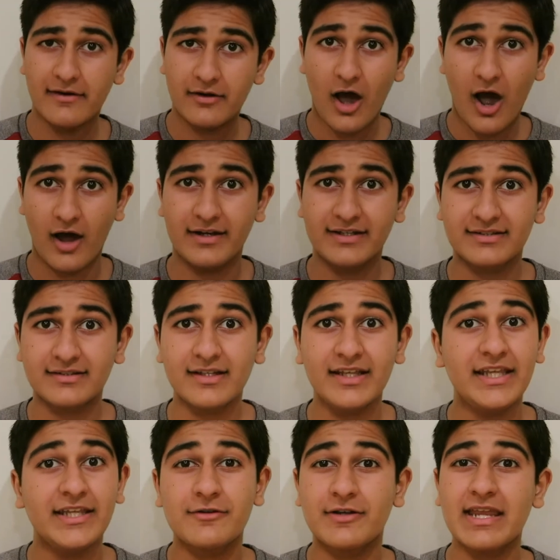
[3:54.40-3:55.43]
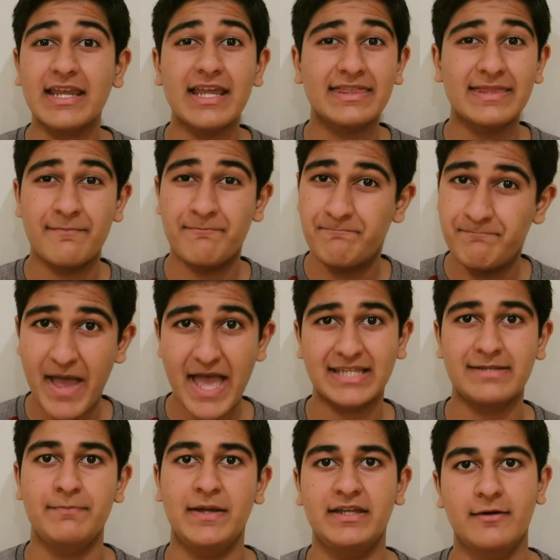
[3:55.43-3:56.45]
honestly, you can get the best
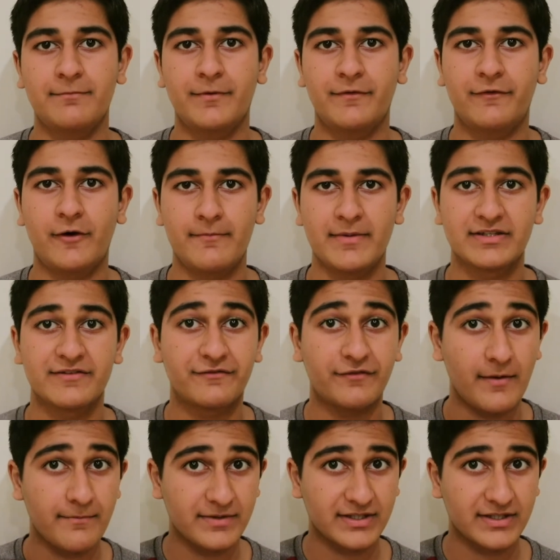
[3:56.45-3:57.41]
media performance from this